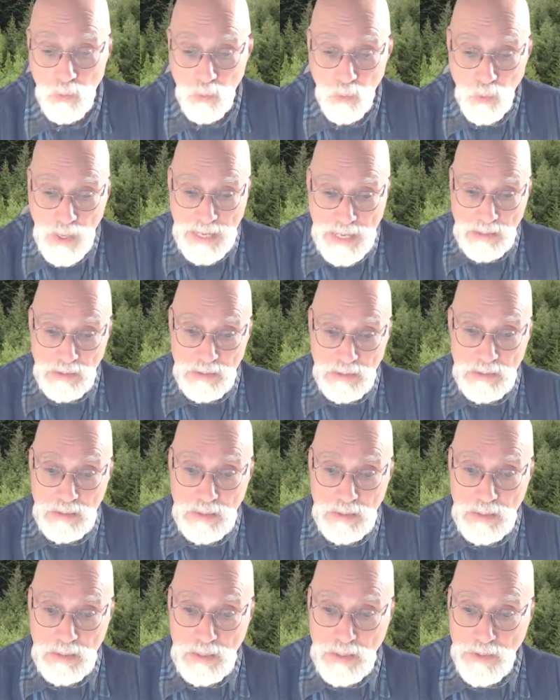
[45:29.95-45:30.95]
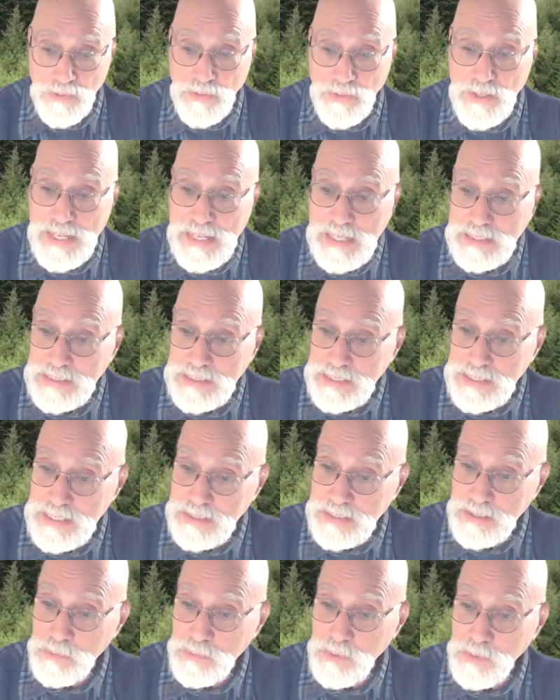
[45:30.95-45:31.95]
where the
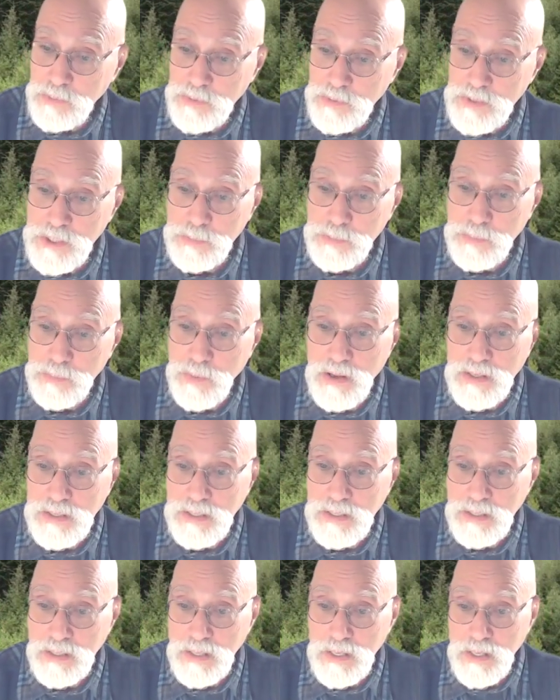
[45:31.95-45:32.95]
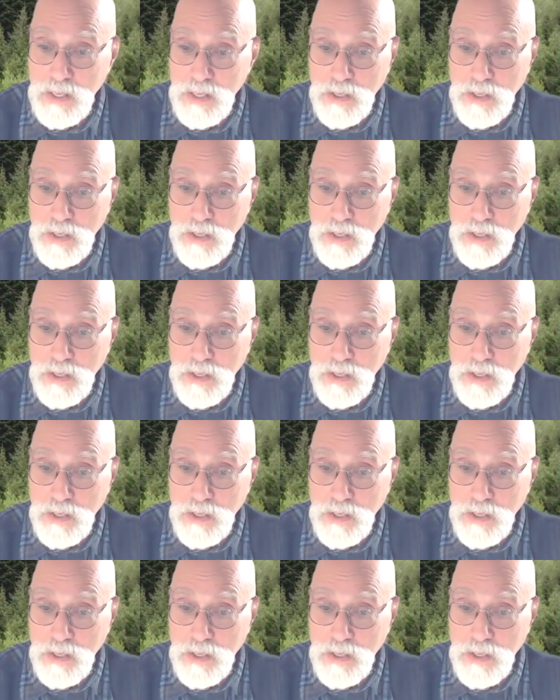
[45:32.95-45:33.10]
system will respond